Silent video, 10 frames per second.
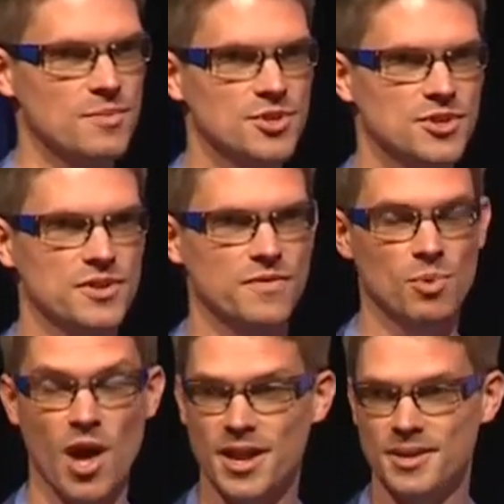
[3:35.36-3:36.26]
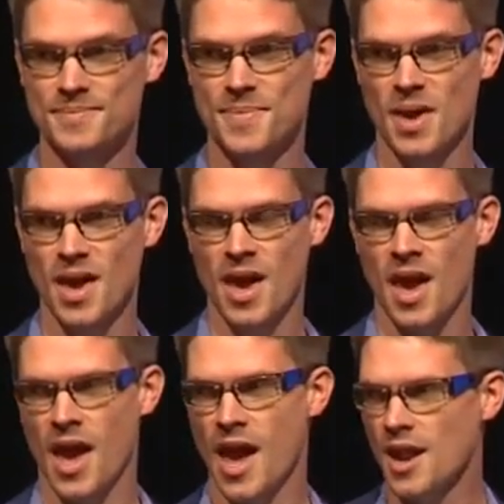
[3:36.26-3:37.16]
images of the planet.
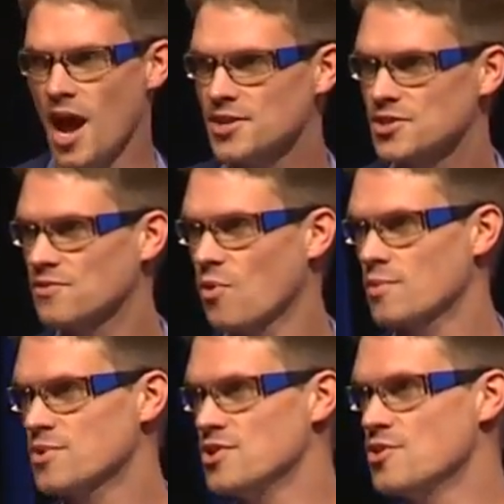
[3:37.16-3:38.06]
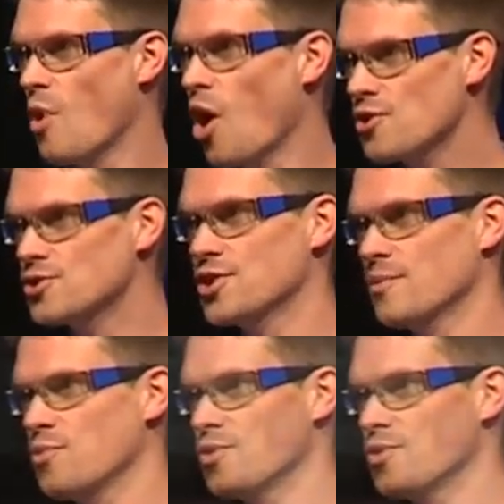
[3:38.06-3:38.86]
And I just formed a new partnership